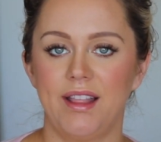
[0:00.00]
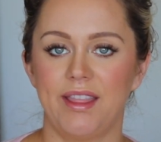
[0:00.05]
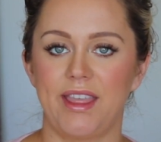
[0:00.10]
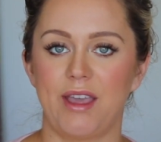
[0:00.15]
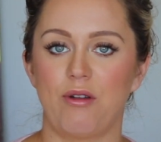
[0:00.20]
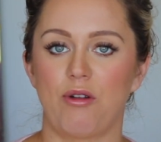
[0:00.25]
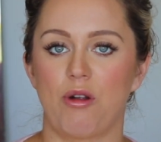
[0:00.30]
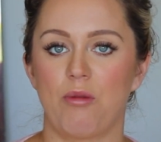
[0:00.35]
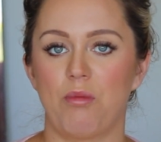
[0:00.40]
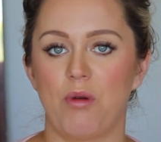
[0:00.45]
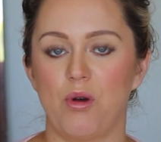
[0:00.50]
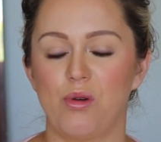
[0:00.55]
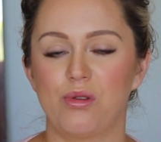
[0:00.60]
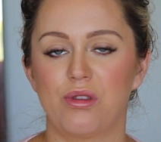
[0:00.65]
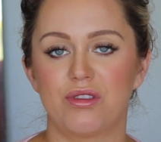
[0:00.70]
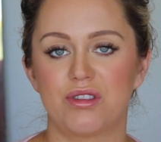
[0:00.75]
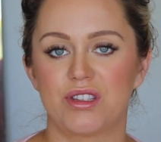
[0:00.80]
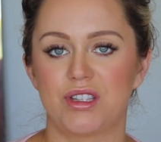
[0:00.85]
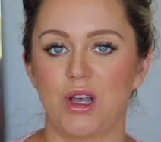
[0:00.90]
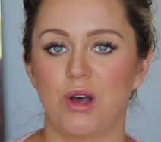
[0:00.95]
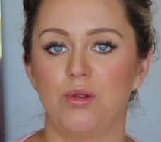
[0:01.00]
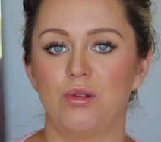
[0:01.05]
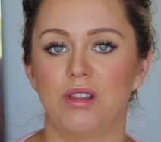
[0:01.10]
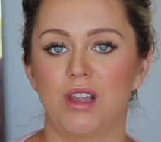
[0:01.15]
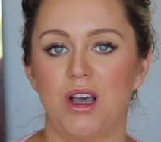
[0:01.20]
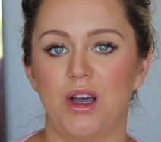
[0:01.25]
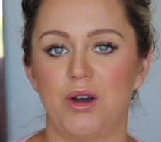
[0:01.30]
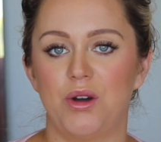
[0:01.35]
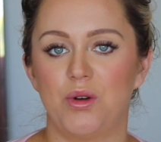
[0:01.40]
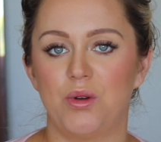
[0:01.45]
they were both so
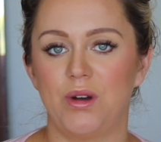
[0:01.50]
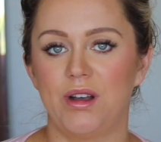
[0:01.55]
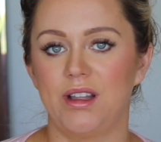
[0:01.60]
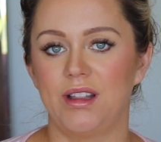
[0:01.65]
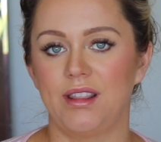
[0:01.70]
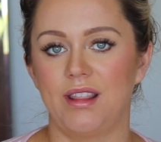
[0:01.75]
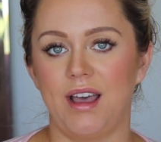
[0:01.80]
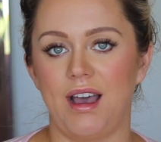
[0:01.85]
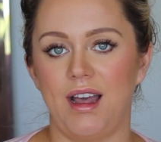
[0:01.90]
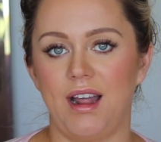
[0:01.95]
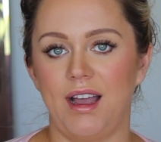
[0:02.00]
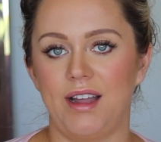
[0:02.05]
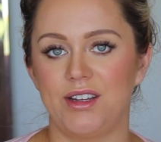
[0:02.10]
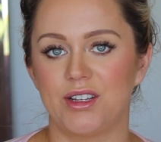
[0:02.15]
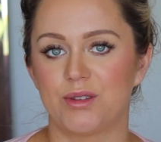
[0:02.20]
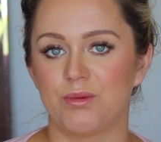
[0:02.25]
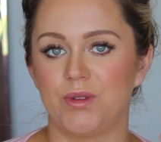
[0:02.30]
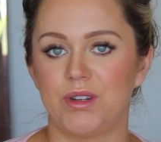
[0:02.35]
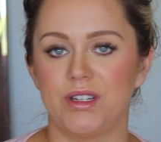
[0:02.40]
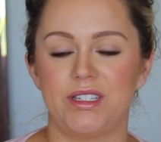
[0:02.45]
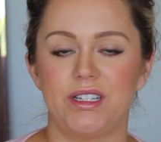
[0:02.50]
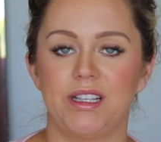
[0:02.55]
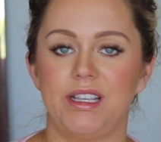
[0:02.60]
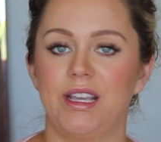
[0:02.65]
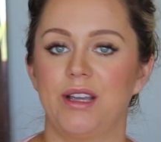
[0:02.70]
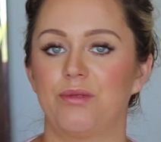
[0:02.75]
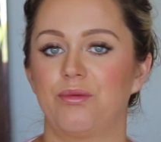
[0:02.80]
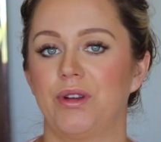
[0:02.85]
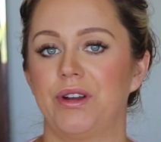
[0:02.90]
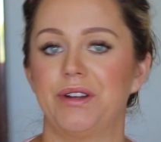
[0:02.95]
low that I just wanted to
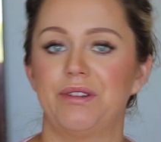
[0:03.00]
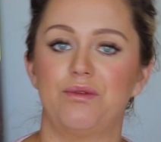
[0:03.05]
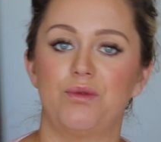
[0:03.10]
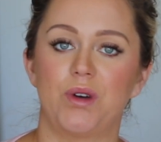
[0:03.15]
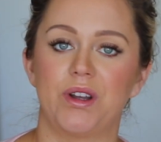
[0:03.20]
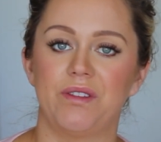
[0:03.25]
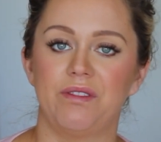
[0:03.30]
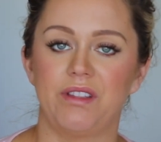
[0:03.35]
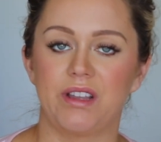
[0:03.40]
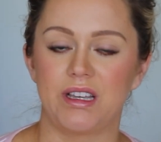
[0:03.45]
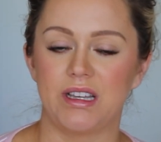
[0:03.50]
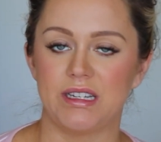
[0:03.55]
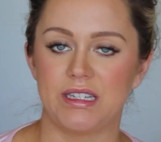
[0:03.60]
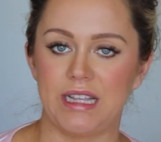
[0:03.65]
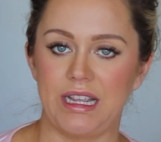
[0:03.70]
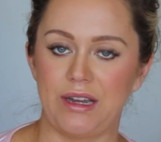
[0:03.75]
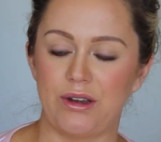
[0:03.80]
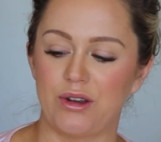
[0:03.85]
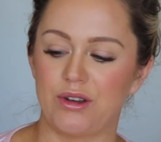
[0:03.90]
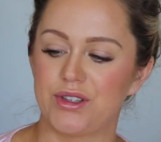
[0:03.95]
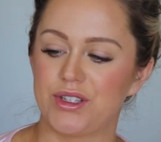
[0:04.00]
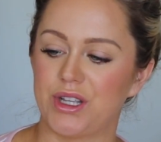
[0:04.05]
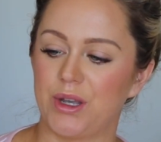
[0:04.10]
get rid of one of the containers.